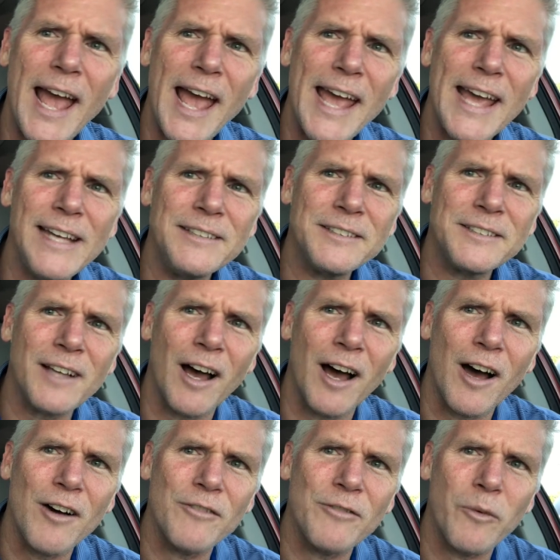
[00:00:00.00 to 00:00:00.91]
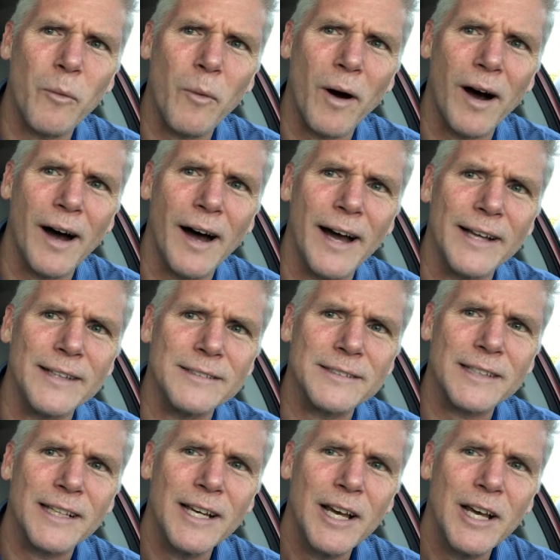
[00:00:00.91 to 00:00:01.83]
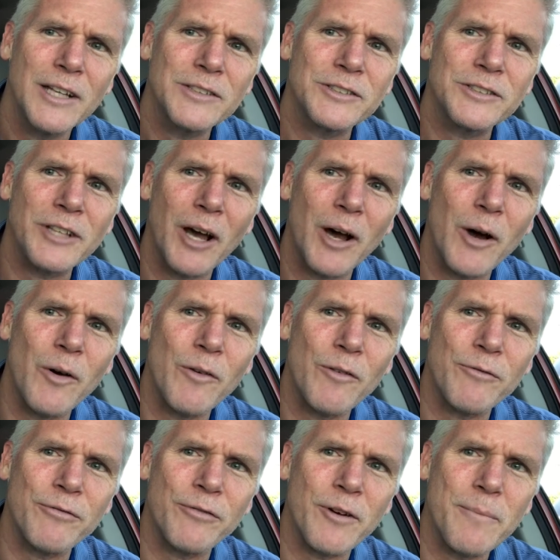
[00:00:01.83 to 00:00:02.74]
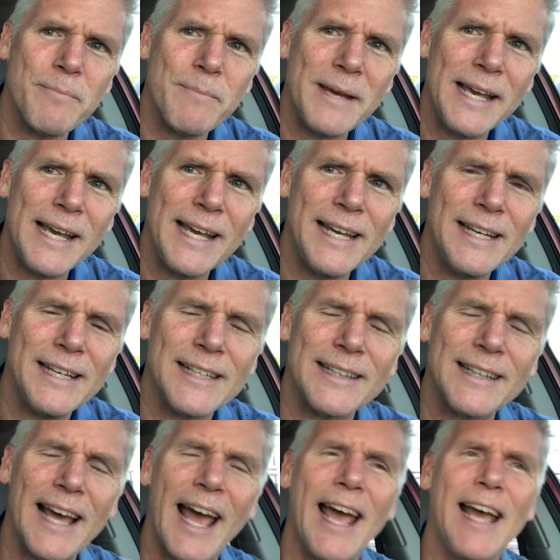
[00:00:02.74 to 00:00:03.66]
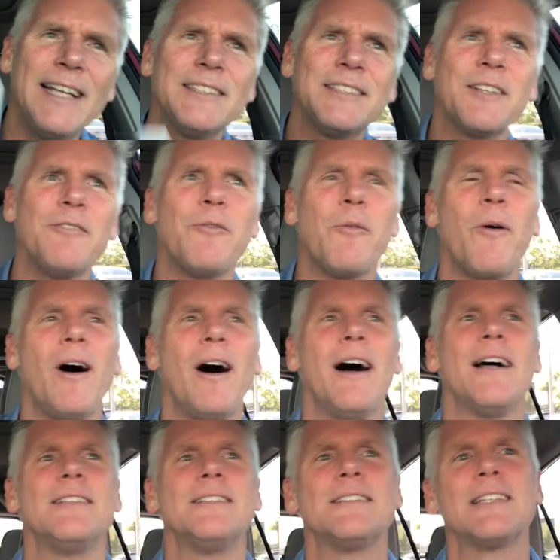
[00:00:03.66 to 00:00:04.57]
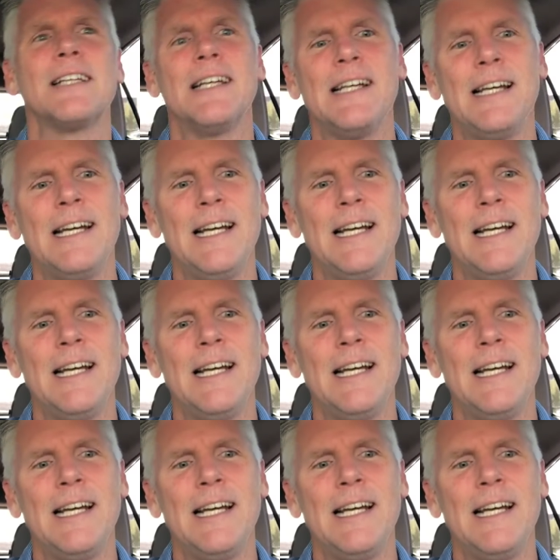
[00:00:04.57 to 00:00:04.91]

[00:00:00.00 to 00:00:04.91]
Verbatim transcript: Ace of Wands. So for me, the Ace of Wands,